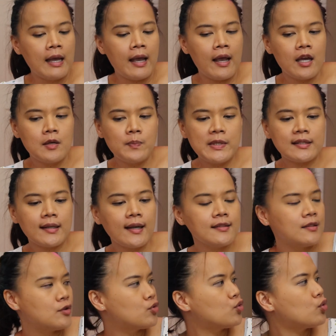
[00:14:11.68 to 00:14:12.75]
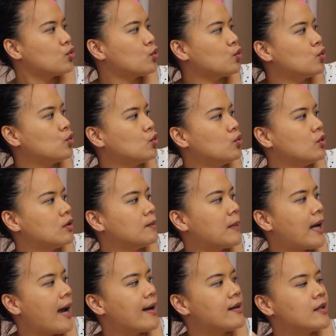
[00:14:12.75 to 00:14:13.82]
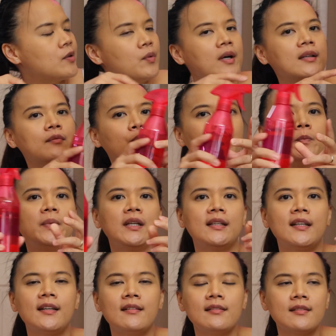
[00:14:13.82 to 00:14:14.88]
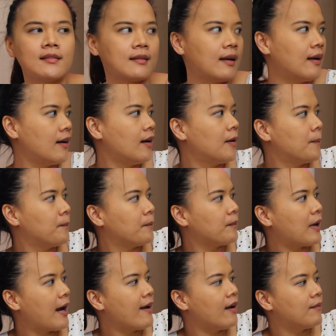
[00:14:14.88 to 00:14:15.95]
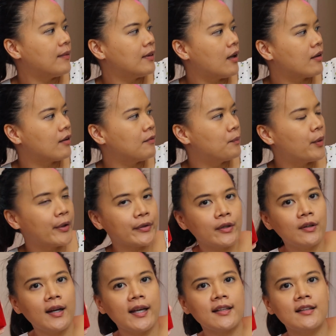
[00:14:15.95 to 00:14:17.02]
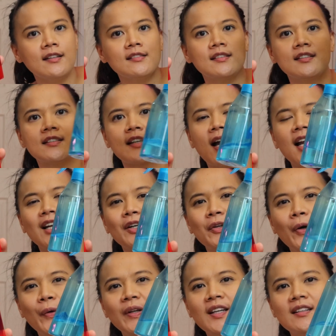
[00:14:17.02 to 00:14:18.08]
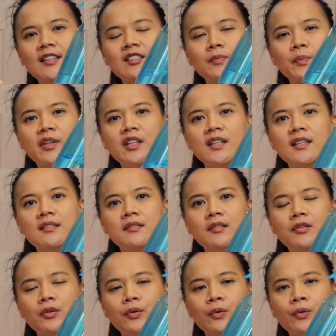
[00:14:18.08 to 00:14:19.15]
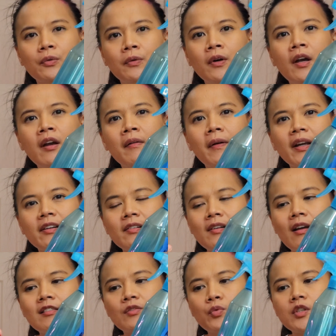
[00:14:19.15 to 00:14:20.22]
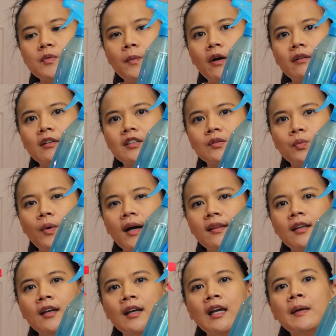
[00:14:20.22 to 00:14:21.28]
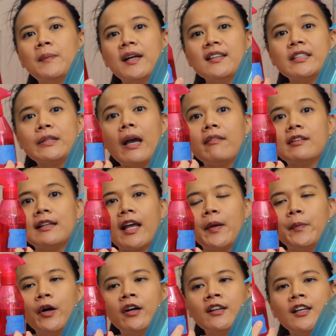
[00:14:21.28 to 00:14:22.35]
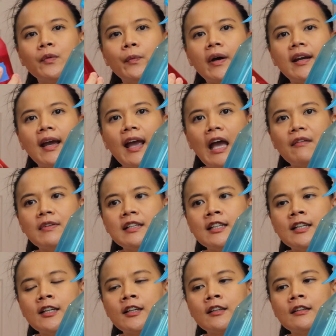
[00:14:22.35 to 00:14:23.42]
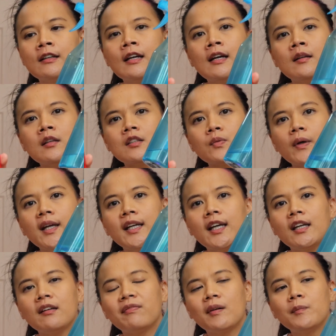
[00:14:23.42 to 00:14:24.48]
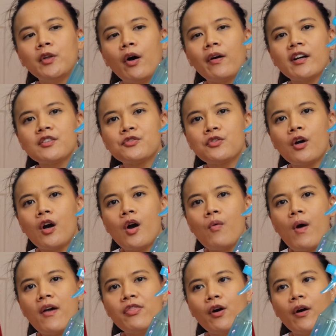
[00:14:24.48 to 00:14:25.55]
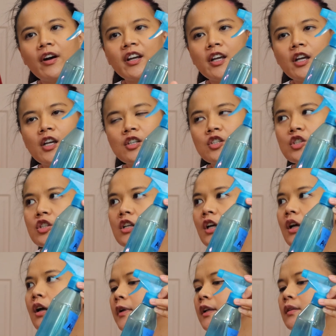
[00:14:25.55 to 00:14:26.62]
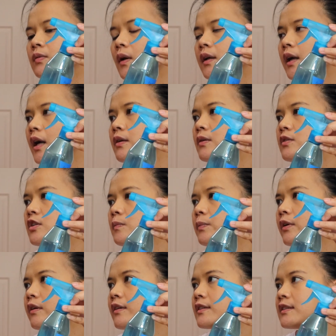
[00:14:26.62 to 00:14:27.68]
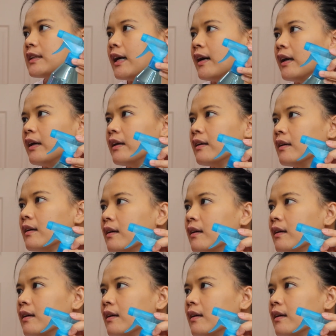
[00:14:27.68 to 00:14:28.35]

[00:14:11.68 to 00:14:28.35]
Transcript: And besides these two, my other one would be this. I have a lot of bottle like this. It's color coded. It's pretty easy to recognize which bottle is what. But I still have a label on it. What I have in here. This one I get it from dollar store, $1 each. This one hydrogen peroxide.